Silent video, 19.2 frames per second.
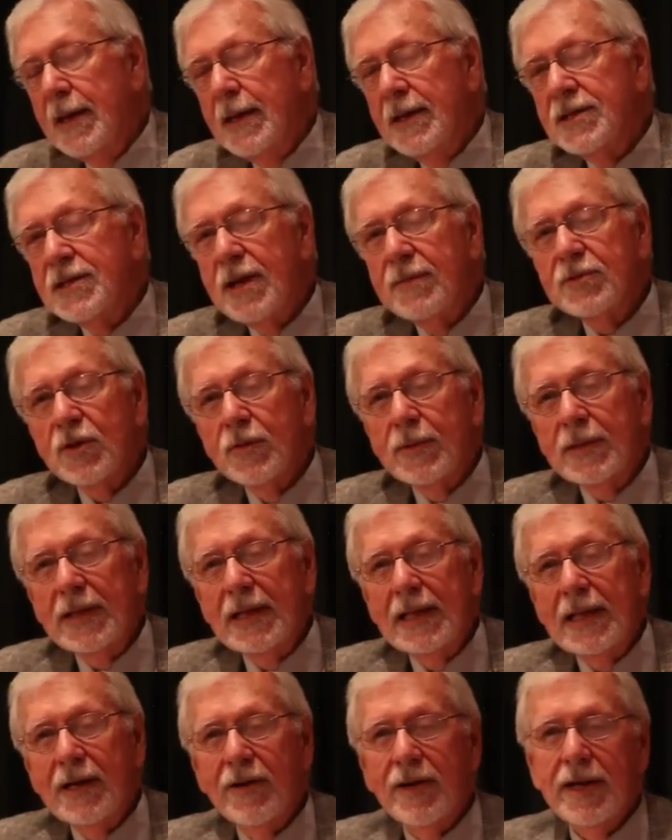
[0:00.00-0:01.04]
Subsequently,
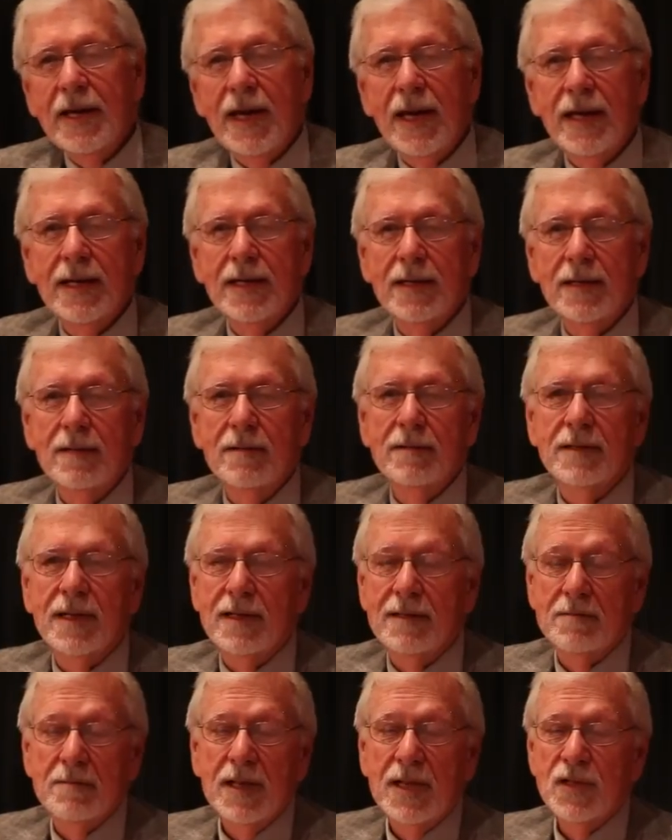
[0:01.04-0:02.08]
Larry Cahill did
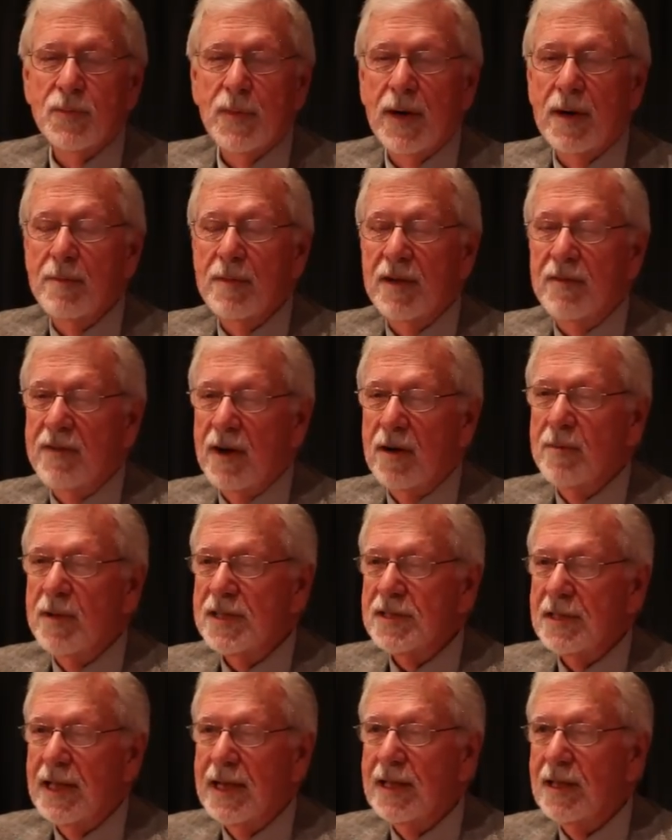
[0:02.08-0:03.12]
an experiment very
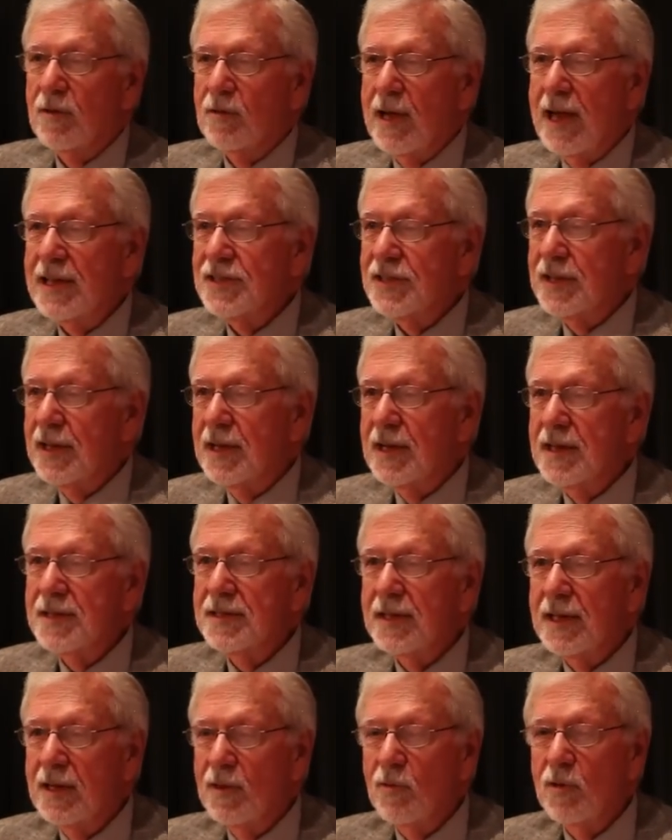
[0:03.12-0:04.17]
much like the rat studies
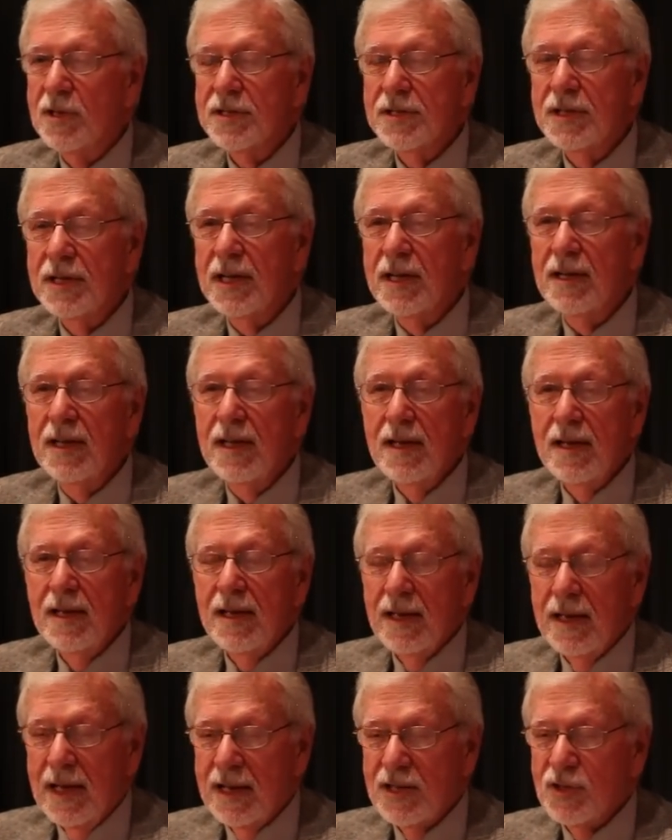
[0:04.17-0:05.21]
in which he
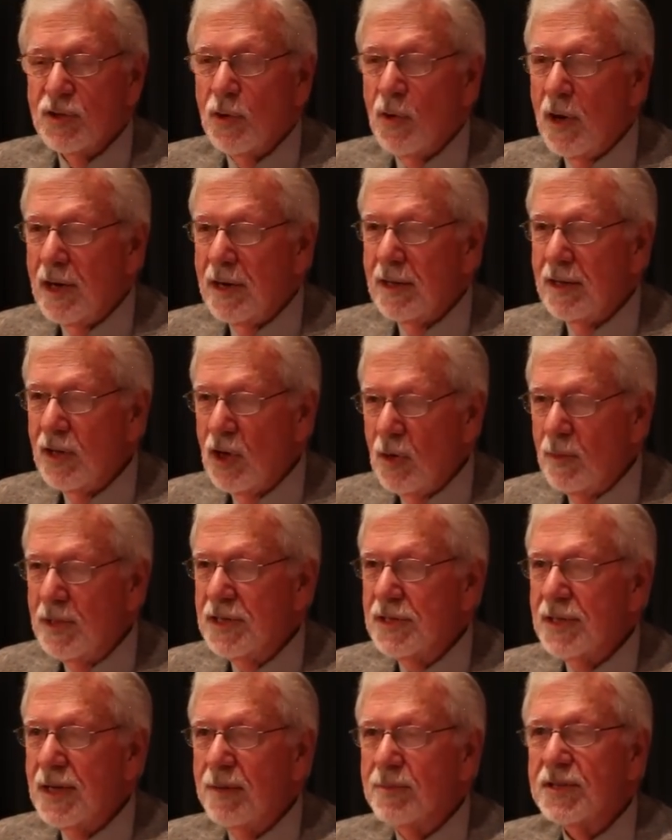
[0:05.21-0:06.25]
uh, taught human
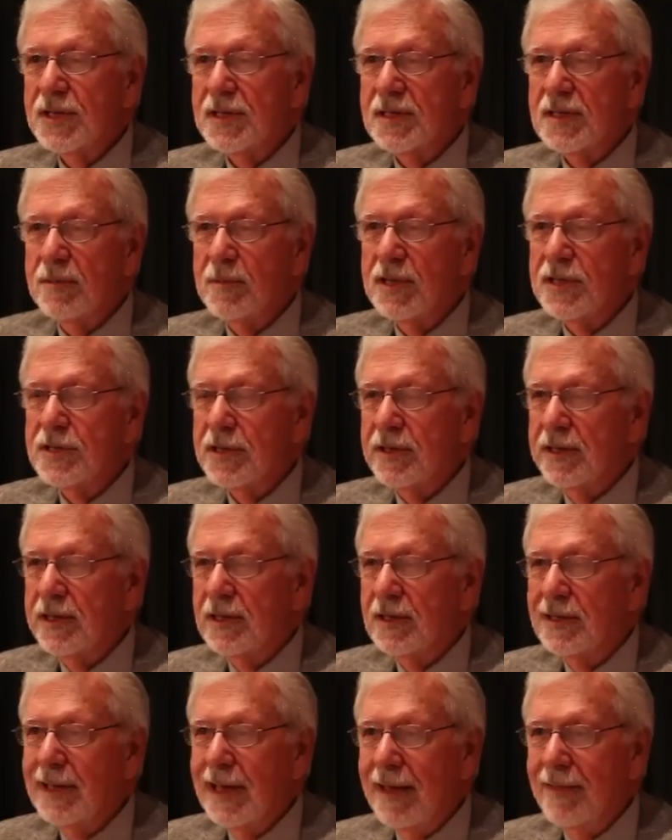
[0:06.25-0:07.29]
subjects the
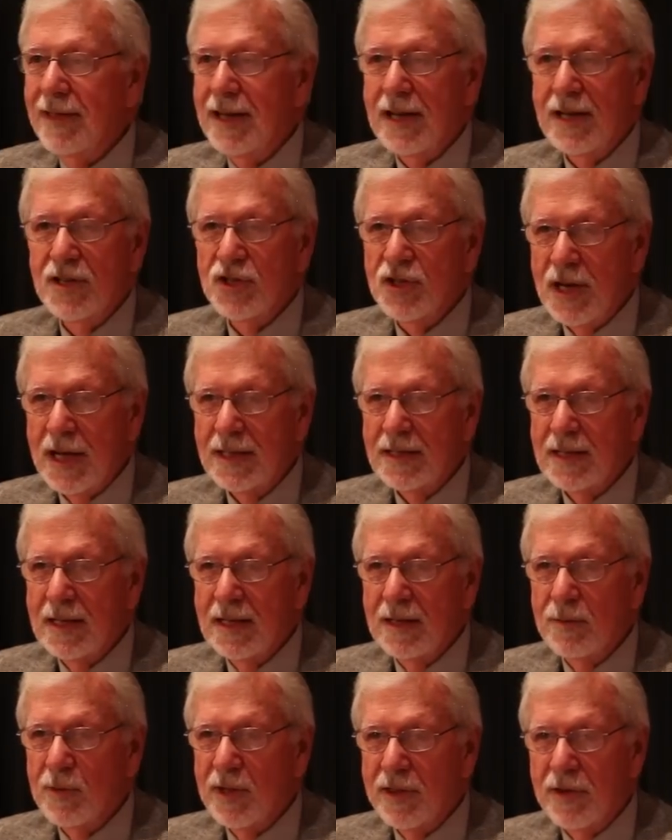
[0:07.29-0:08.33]
material and then injected
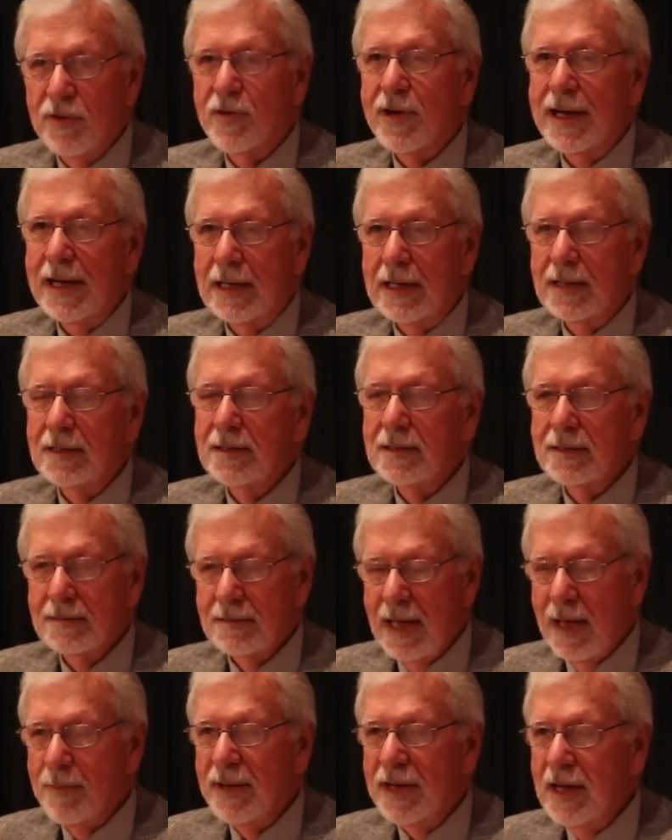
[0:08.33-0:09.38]
them with adrenaline,
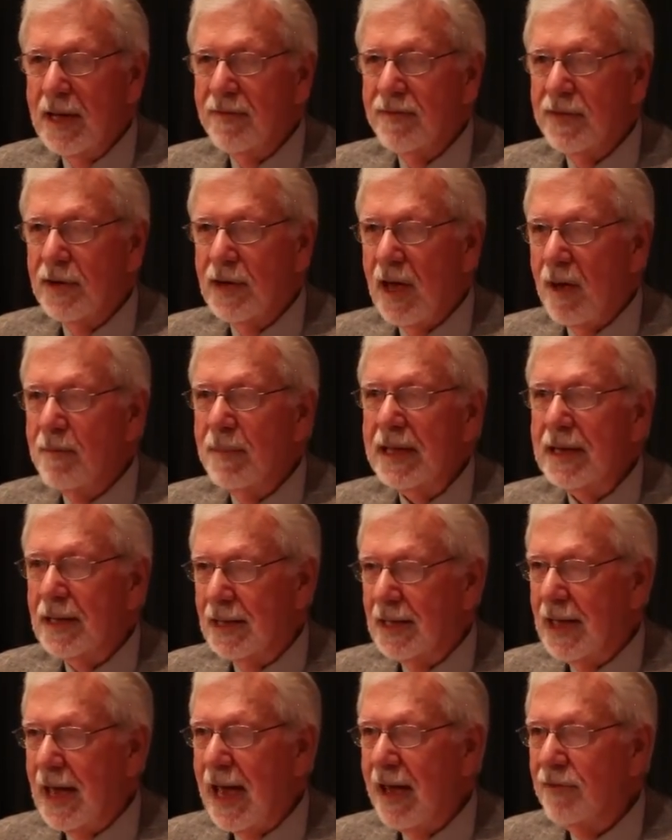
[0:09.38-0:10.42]
epinephrine,
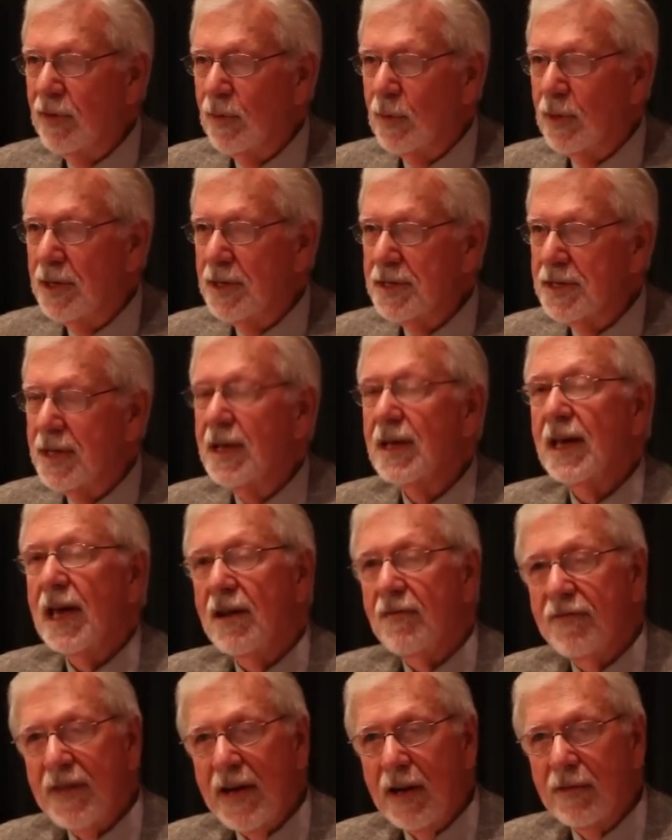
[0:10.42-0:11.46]
immediately afterwards
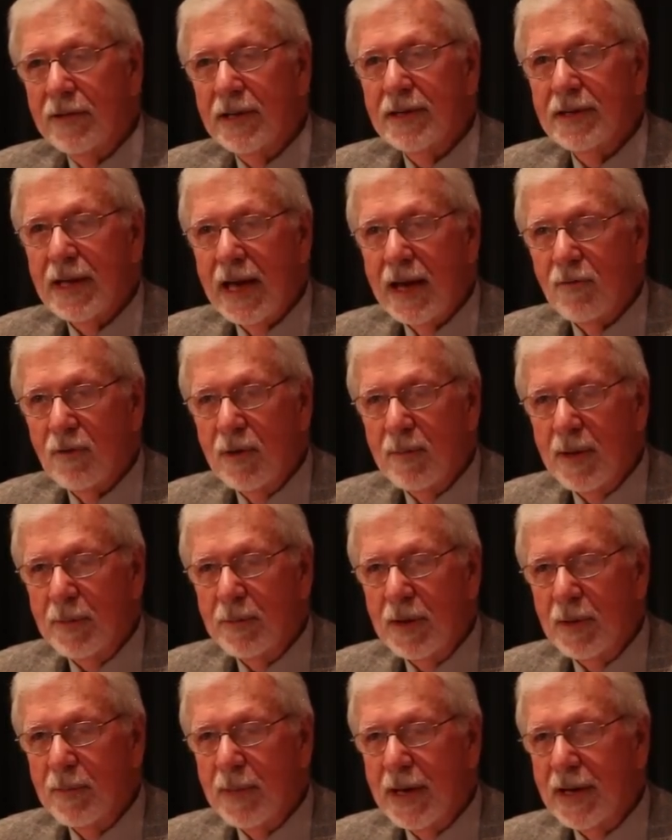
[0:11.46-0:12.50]
and found that they
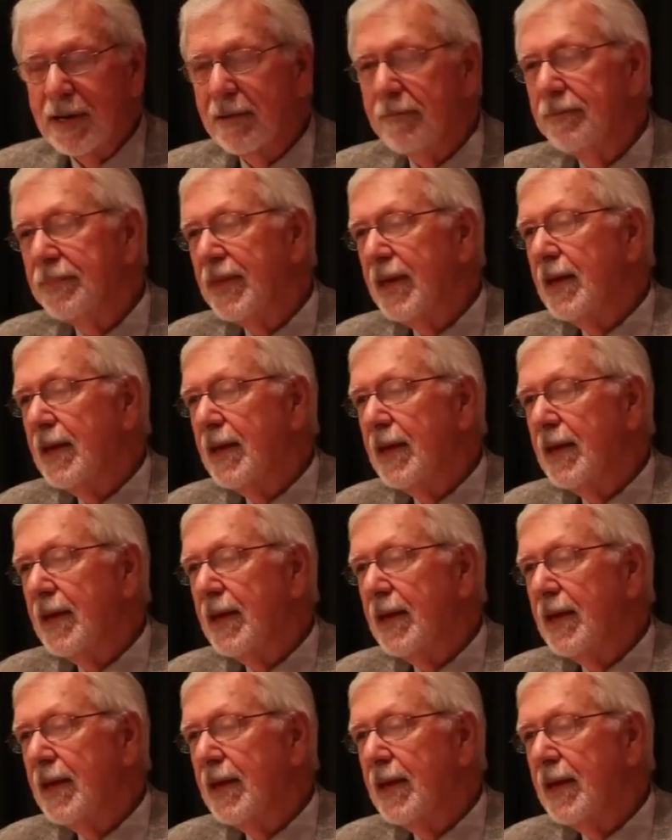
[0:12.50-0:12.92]
remembered better.